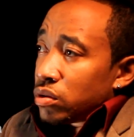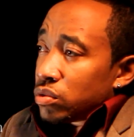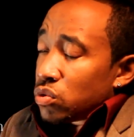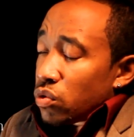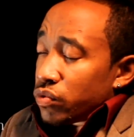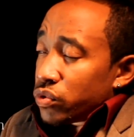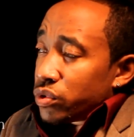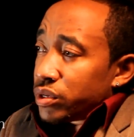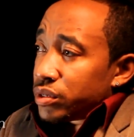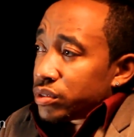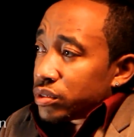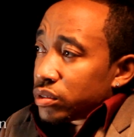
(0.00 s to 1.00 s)
Louisville
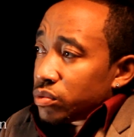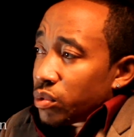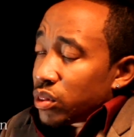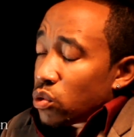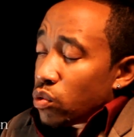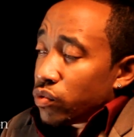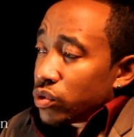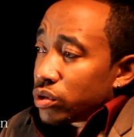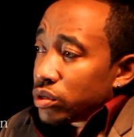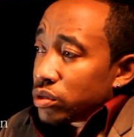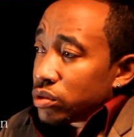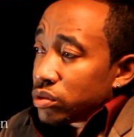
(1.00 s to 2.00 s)
is, what Louisville
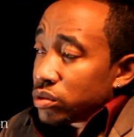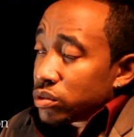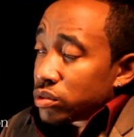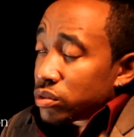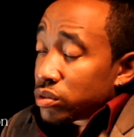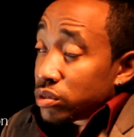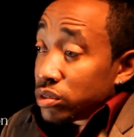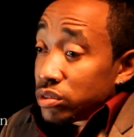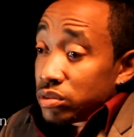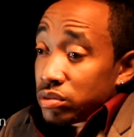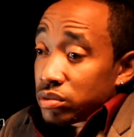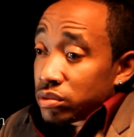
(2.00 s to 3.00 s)

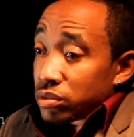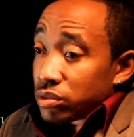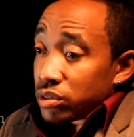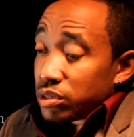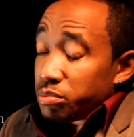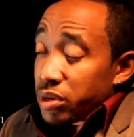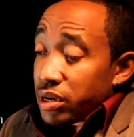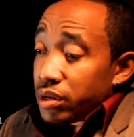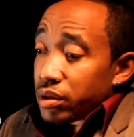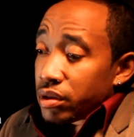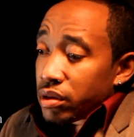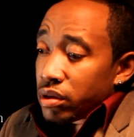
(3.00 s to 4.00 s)
could be.
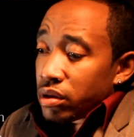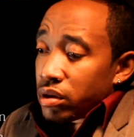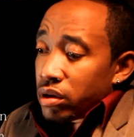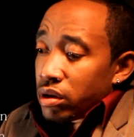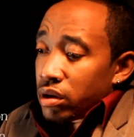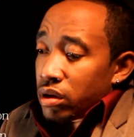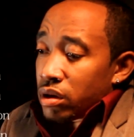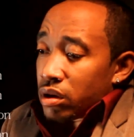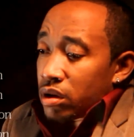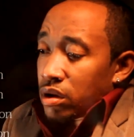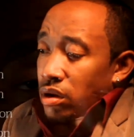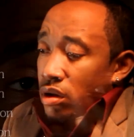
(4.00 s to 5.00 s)
We
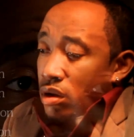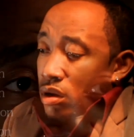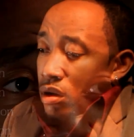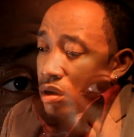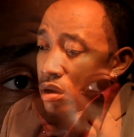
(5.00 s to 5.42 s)
don't have a